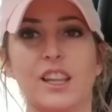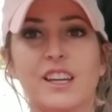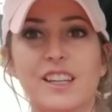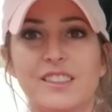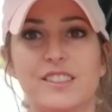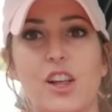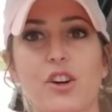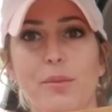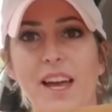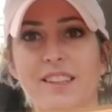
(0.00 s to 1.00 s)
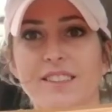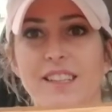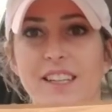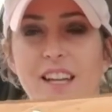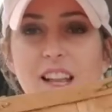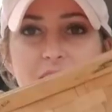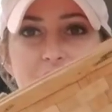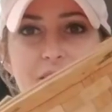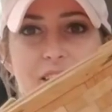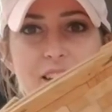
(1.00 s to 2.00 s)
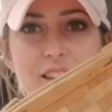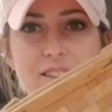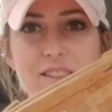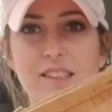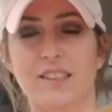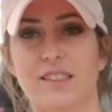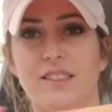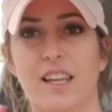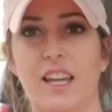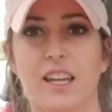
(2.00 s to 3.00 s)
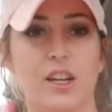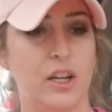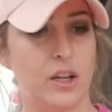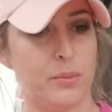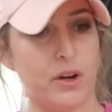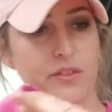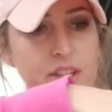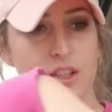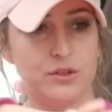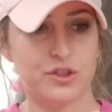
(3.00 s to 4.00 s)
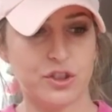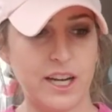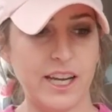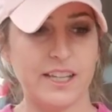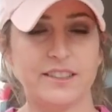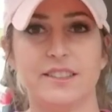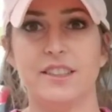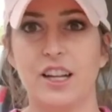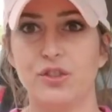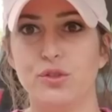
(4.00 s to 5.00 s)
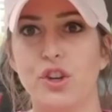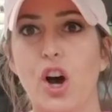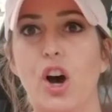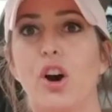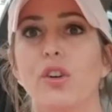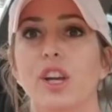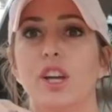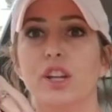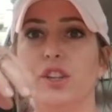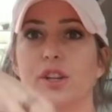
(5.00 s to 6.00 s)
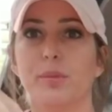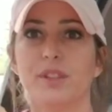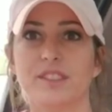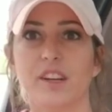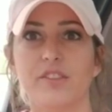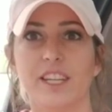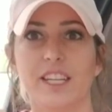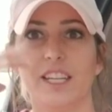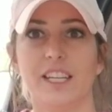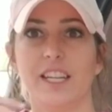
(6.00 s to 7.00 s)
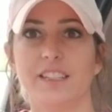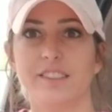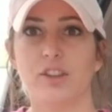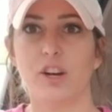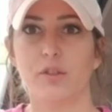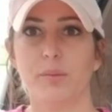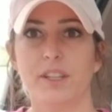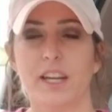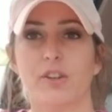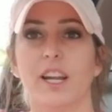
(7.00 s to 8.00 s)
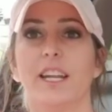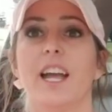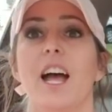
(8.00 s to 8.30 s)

Look at this long basket. I love this. This is like perfect little tray because it's not too tall. You could put stuff in it and still have room to decorate.